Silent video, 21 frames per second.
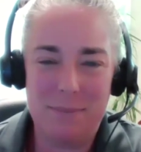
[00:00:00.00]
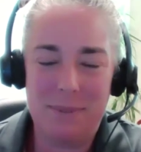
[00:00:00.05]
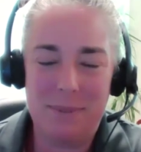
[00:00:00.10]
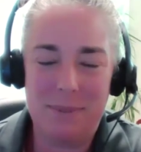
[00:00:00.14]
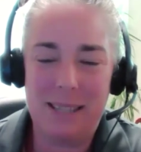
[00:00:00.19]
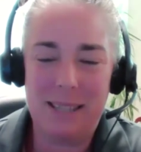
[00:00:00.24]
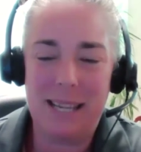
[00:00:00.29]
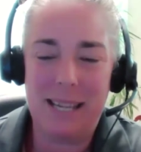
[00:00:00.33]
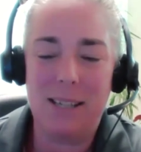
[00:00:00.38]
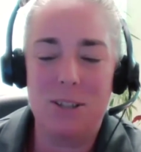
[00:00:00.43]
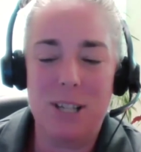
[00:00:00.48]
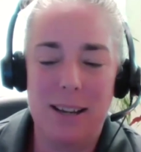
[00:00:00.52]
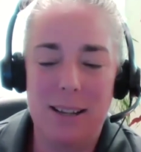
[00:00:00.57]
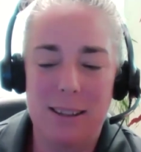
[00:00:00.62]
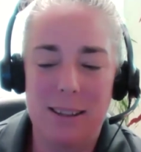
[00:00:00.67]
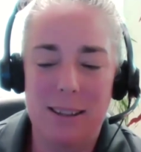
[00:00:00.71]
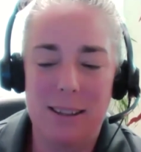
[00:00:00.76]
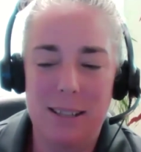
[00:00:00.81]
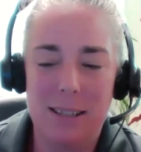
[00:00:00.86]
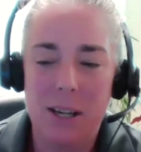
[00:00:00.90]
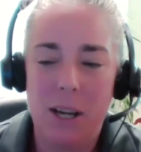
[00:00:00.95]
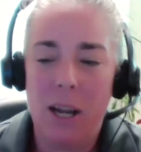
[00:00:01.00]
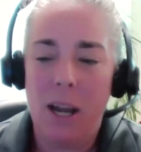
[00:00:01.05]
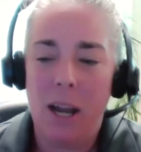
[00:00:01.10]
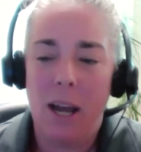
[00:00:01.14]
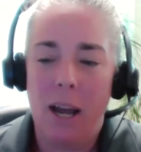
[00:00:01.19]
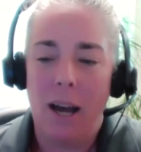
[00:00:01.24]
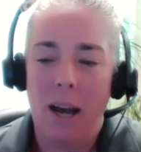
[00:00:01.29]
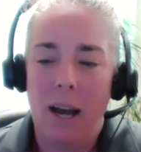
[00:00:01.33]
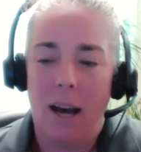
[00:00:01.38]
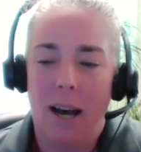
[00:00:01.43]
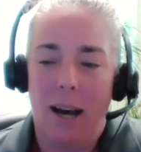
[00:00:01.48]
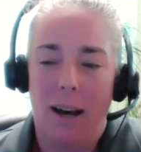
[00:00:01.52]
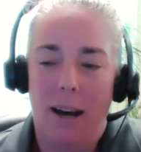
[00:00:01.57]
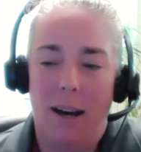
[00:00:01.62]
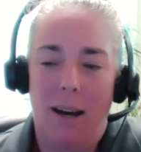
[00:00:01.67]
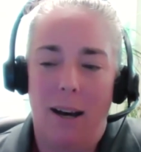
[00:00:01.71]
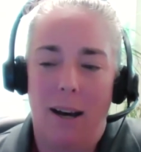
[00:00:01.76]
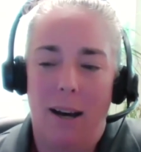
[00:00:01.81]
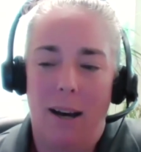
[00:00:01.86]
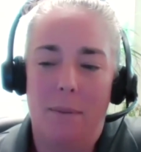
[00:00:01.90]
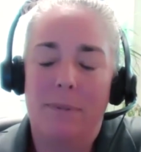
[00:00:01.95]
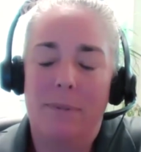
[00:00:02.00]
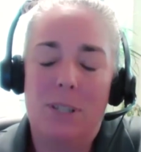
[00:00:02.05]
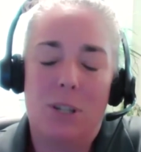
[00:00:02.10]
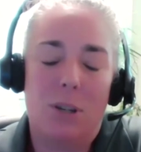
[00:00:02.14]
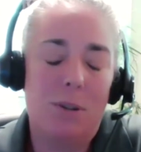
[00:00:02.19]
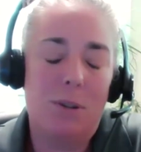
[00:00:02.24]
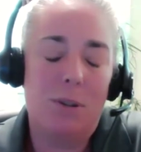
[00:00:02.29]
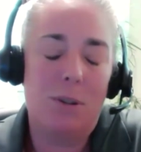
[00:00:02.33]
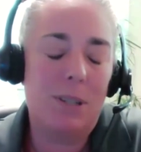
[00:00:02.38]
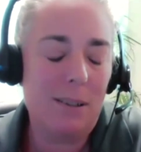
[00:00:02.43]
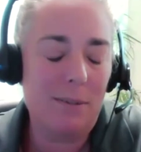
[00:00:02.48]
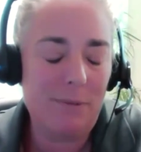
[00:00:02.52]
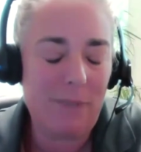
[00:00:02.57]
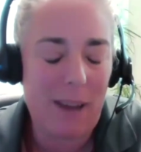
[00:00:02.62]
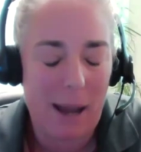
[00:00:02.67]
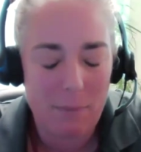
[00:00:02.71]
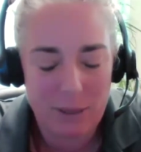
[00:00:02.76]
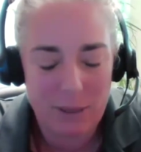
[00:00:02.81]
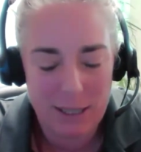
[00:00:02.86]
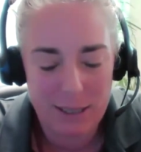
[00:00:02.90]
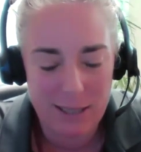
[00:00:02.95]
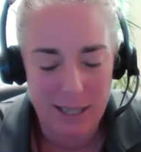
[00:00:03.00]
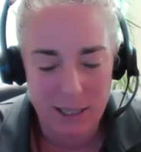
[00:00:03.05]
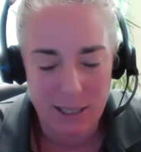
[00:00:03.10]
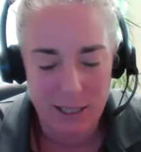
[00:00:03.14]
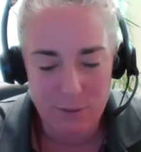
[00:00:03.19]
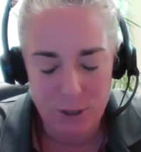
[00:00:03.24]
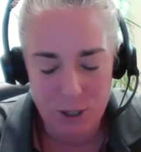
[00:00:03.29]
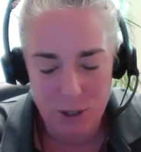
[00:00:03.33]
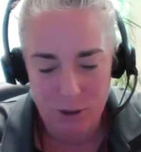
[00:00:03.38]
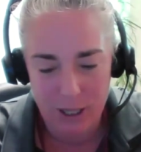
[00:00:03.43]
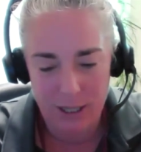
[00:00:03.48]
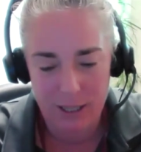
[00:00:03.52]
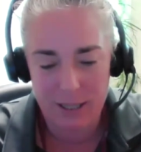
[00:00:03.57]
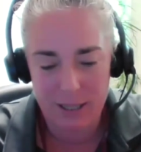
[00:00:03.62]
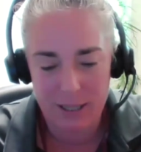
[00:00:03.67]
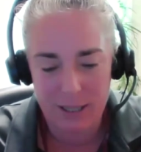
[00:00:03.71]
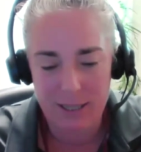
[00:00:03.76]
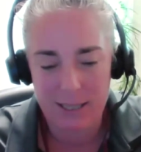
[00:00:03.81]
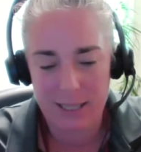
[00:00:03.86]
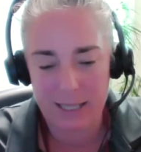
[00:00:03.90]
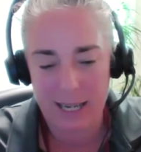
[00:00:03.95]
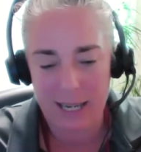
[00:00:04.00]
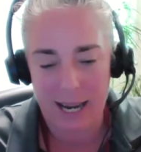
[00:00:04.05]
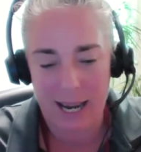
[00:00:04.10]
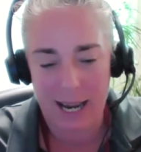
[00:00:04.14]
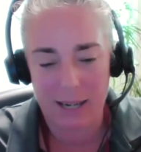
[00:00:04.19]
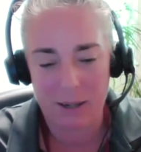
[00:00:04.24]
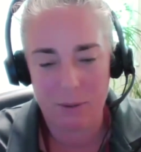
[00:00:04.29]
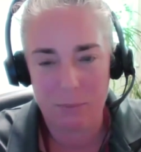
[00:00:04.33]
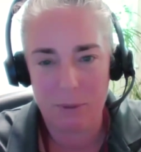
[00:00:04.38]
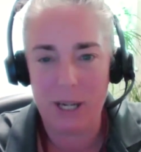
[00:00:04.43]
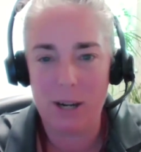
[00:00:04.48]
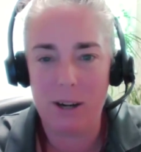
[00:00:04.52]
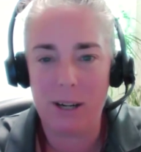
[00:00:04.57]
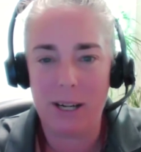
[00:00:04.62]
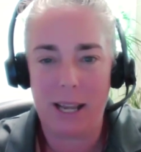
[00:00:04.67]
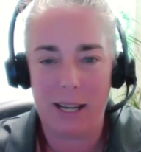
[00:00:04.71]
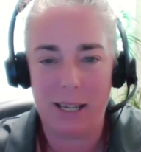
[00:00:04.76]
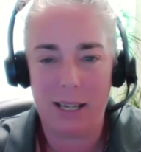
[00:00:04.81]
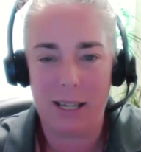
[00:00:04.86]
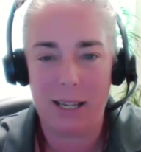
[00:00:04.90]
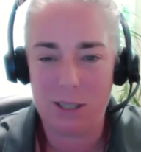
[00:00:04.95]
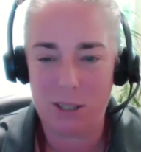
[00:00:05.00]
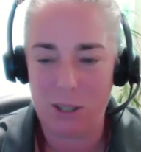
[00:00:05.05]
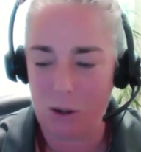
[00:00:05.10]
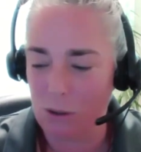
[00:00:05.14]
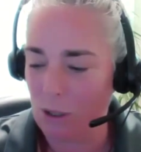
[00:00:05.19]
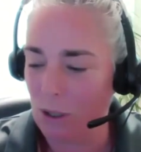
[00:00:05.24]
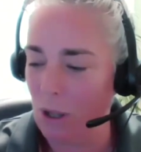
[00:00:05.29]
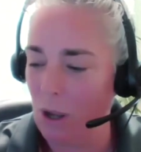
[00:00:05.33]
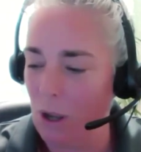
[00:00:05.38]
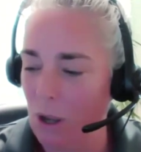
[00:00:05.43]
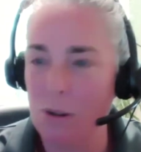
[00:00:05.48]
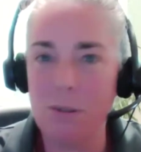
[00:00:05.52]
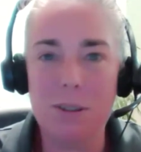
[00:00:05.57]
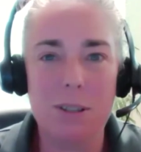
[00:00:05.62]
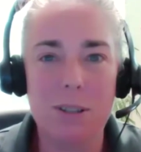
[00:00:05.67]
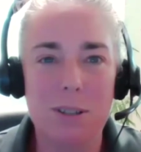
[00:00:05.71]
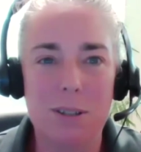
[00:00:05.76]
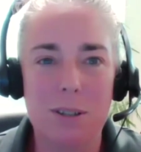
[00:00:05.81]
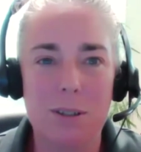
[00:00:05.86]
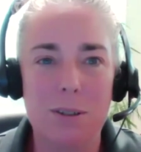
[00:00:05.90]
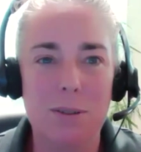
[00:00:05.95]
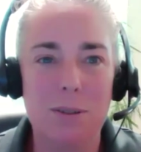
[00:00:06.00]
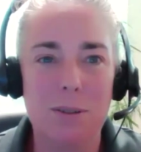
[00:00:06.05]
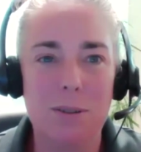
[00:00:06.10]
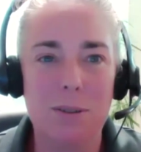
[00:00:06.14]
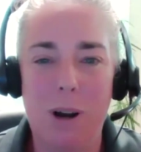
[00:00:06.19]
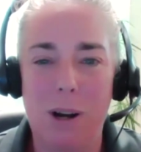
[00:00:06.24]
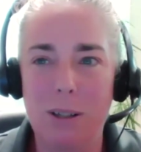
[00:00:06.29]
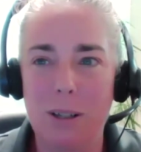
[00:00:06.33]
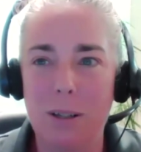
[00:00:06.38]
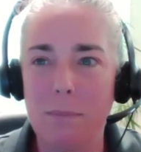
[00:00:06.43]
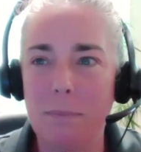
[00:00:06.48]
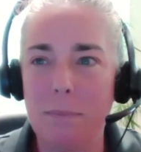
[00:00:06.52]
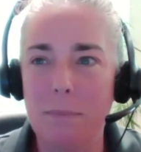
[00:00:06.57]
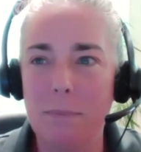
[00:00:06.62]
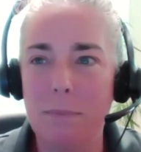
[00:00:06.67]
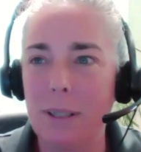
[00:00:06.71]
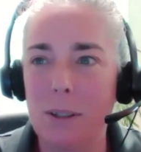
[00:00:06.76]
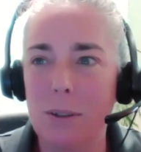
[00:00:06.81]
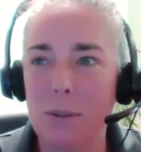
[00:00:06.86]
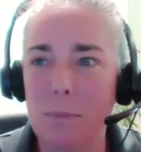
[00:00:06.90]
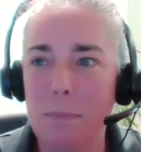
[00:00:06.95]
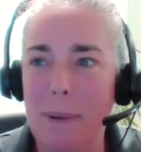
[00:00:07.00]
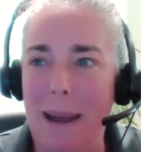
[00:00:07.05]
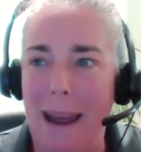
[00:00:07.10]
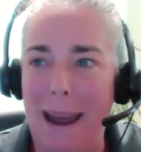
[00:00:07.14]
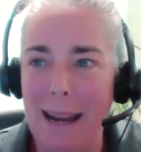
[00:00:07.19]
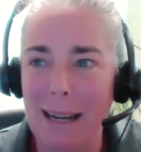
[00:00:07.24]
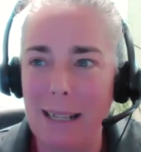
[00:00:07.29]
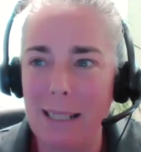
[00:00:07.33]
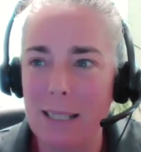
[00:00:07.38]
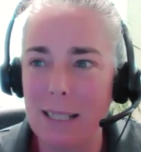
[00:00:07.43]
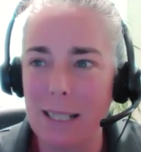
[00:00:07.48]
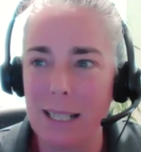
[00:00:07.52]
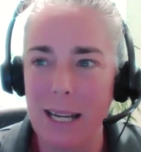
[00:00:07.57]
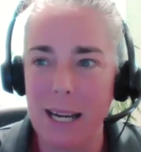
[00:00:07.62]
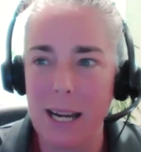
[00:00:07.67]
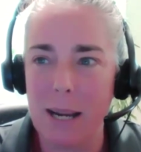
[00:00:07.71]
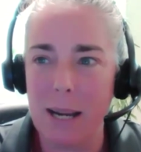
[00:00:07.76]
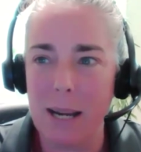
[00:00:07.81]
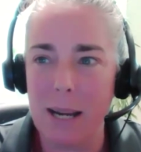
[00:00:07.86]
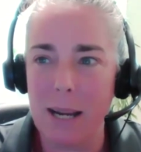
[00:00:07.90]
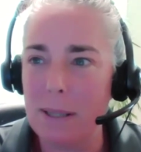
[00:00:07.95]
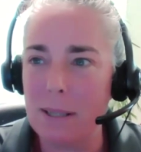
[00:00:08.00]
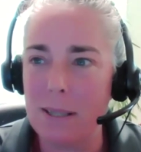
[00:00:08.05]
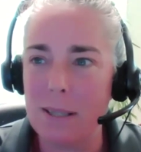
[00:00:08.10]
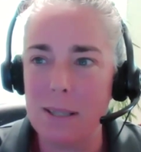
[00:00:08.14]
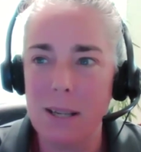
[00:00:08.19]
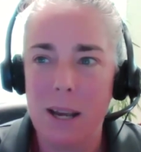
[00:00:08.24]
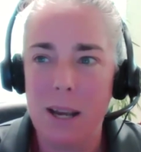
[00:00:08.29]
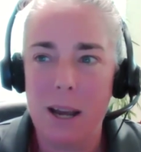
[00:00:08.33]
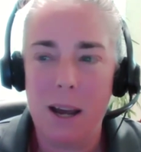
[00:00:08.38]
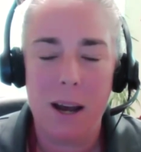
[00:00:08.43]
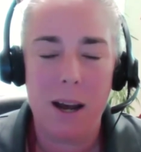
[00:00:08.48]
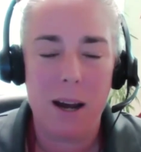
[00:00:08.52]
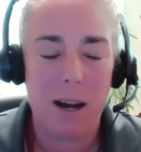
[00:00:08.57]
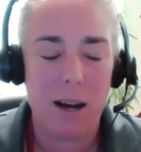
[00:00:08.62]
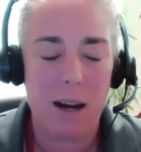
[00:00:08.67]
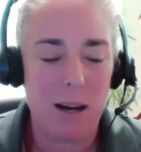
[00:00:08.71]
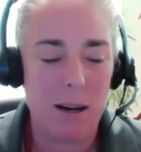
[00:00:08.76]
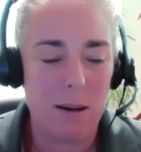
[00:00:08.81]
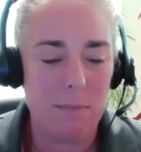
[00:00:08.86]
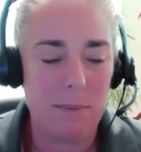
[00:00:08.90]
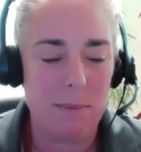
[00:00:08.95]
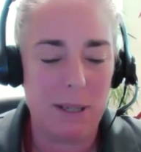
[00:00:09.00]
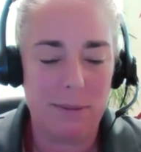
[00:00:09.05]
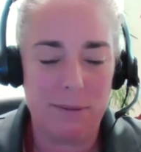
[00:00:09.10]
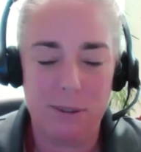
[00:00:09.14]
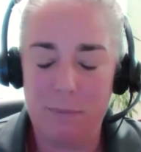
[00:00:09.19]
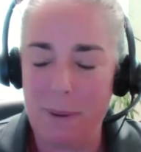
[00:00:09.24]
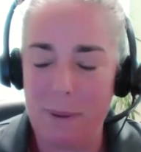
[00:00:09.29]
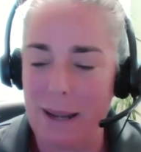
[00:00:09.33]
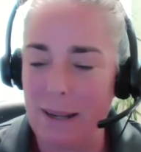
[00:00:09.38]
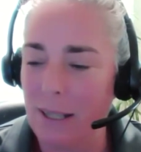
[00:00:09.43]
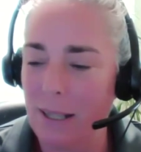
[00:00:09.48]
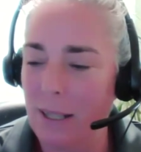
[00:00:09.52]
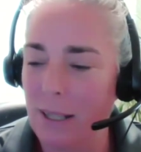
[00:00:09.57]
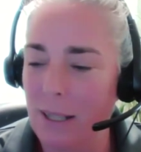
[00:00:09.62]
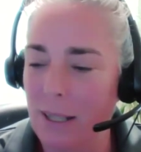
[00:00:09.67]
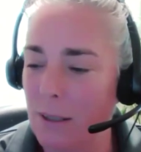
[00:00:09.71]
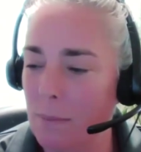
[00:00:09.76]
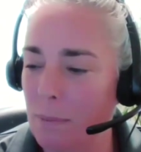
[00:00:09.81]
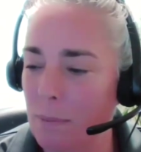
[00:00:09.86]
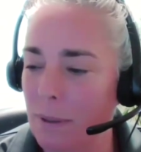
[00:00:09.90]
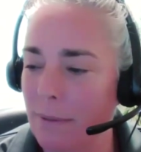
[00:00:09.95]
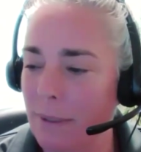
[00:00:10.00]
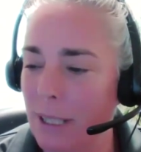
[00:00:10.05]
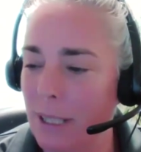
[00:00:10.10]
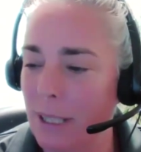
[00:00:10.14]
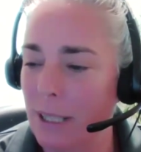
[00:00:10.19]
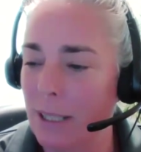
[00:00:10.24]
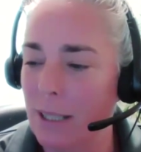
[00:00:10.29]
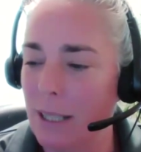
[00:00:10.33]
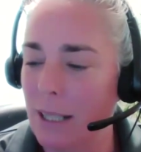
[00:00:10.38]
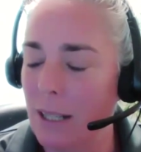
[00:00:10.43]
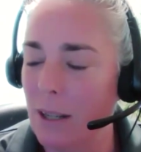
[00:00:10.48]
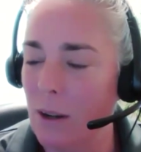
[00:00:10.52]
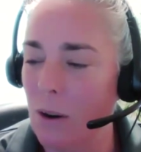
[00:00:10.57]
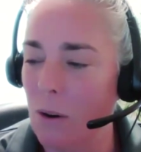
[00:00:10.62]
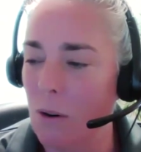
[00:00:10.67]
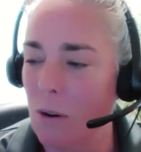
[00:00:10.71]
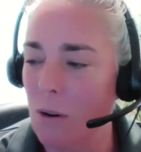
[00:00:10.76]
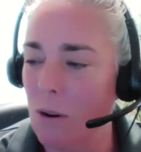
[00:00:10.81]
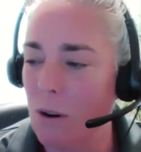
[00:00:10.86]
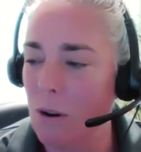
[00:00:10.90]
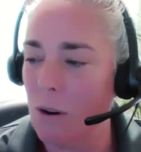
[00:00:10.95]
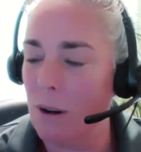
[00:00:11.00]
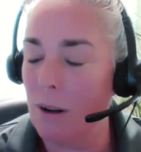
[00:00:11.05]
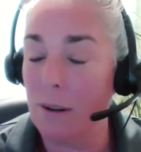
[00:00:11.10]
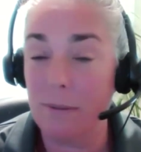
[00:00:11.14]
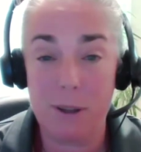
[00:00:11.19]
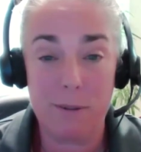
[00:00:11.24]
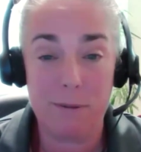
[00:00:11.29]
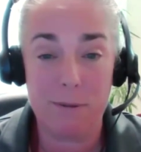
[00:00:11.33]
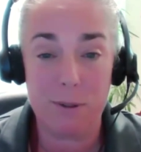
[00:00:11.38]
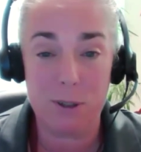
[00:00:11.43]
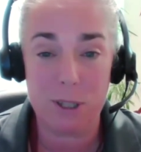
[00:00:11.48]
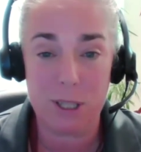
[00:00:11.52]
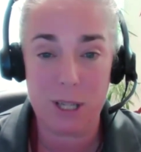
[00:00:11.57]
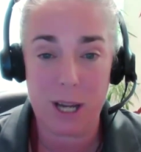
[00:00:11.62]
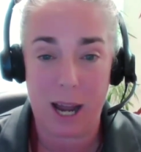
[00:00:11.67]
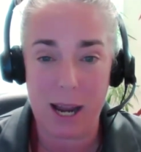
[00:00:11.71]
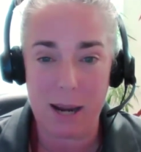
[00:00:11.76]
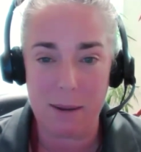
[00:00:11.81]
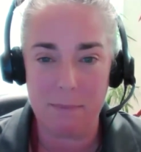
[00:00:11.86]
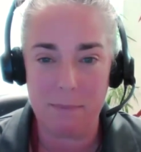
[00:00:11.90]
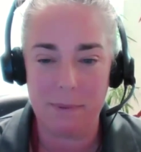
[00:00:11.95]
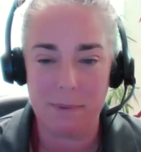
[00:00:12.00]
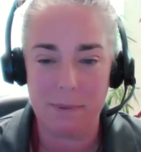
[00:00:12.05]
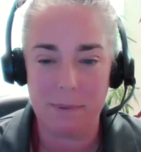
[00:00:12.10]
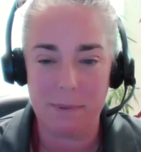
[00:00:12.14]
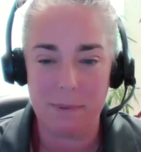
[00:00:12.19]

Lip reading: Thank you, Jonathan. Students and families, thanks for joining us today. We are getting so close to welcoming you back to campus, if you've been here previously or for the first time.